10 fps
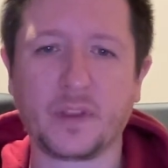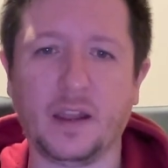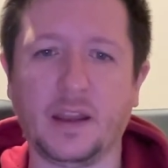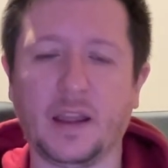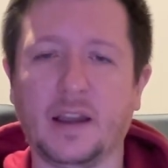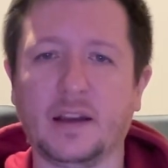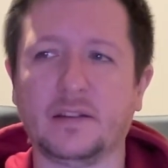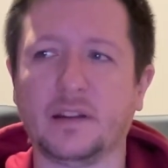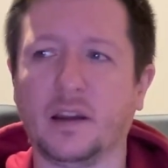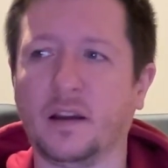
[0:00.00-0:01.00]
And
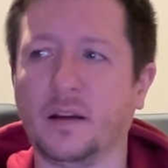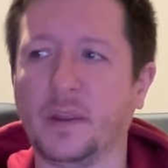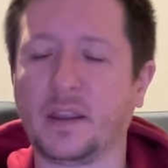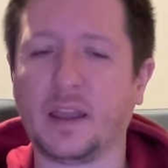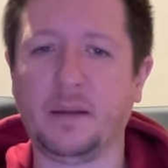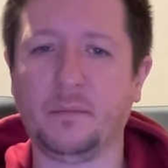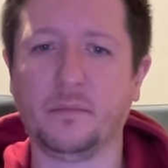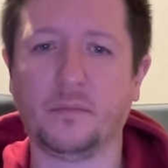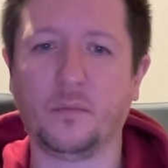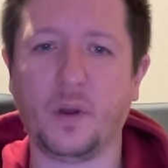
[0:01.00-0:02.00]
it
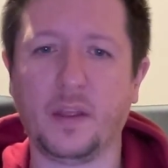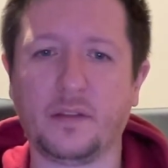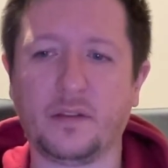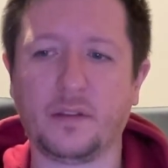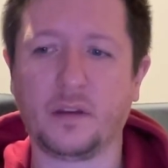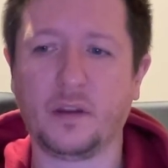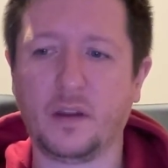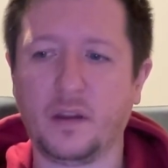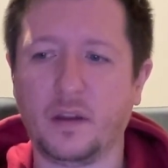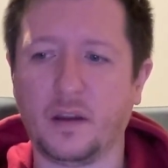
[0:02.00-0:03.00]
came with
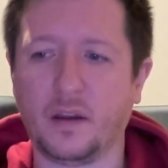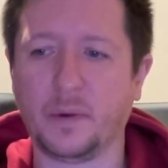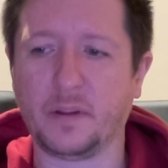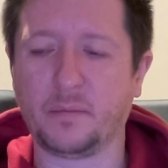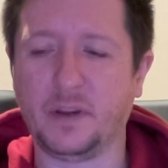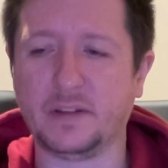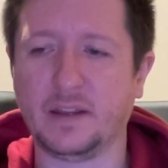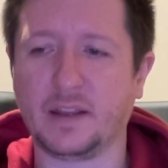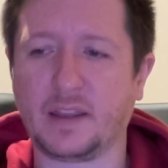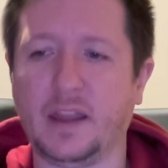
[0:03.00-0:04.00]
a mouthpiece
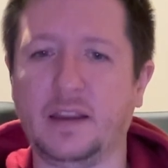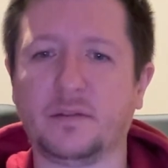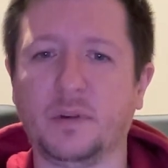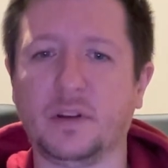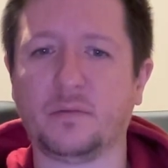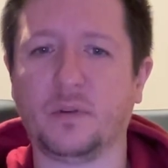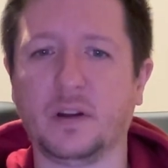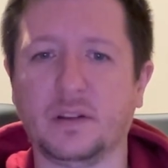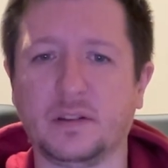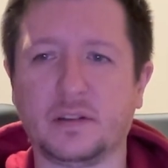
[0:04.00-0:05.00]
in the case, which
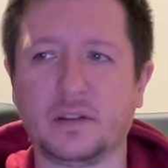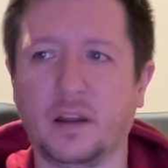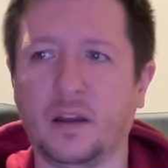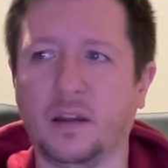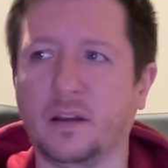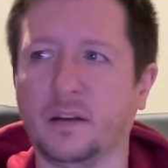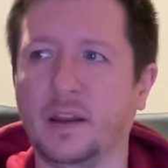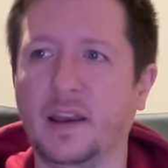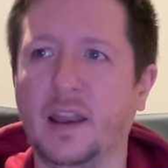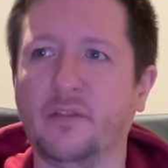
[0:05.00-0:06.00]
was an
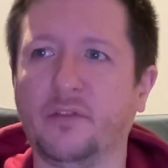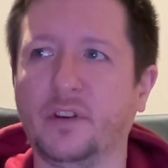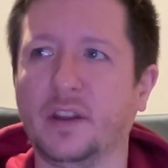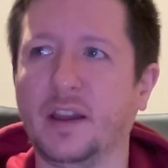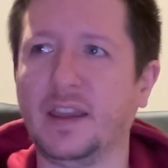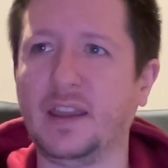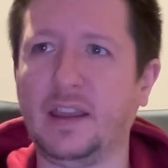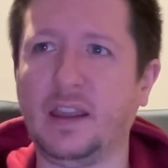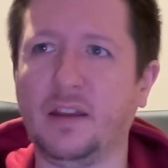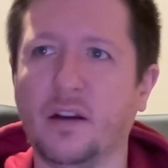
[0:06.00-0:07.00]

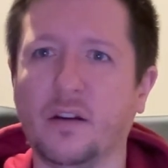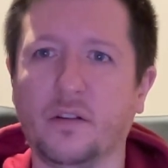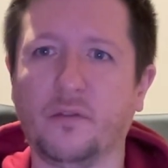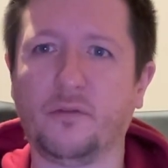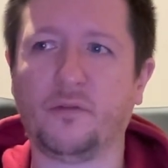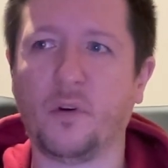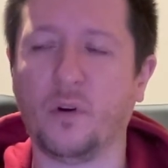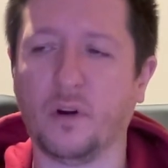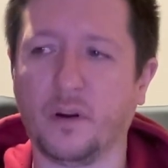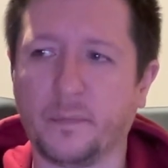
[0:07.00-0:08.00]

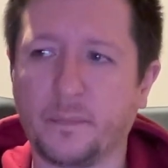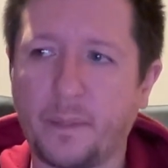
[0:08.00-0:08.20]
11E4.